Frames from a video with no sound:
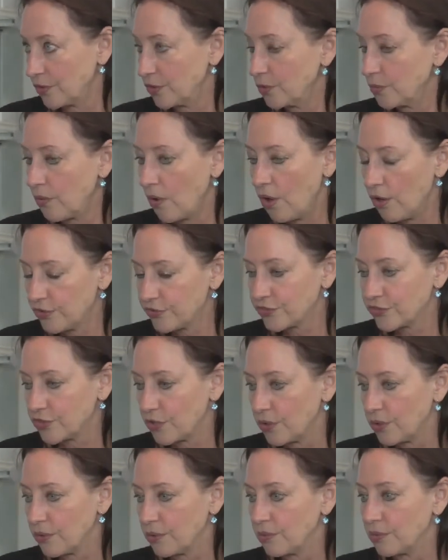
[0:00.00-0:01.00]
You
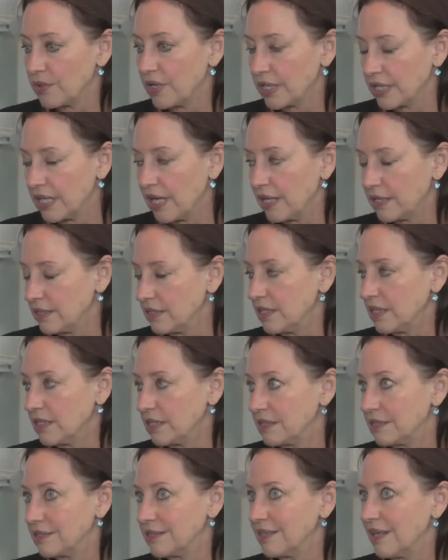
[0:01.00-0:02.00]
also, again, need
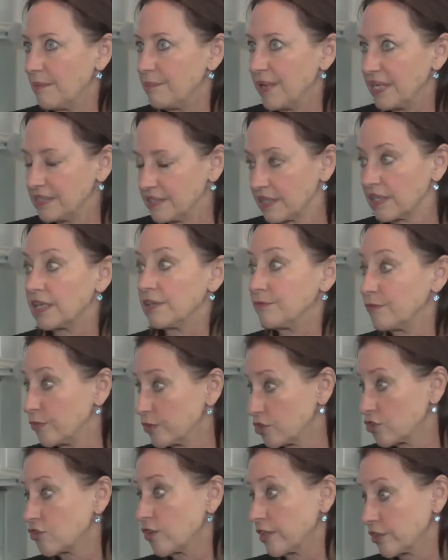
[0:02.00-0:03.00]
a basic
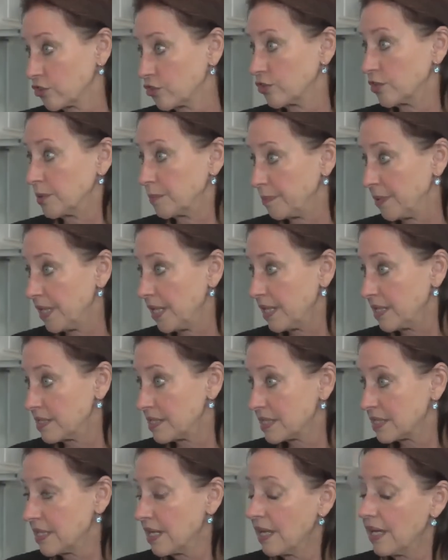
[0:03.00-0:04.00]
infrastructure in
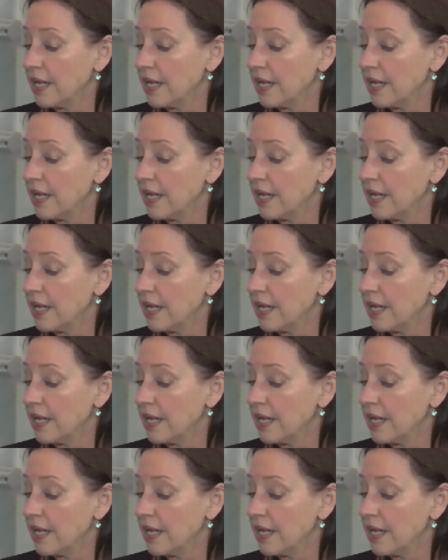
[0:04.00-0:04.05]
place.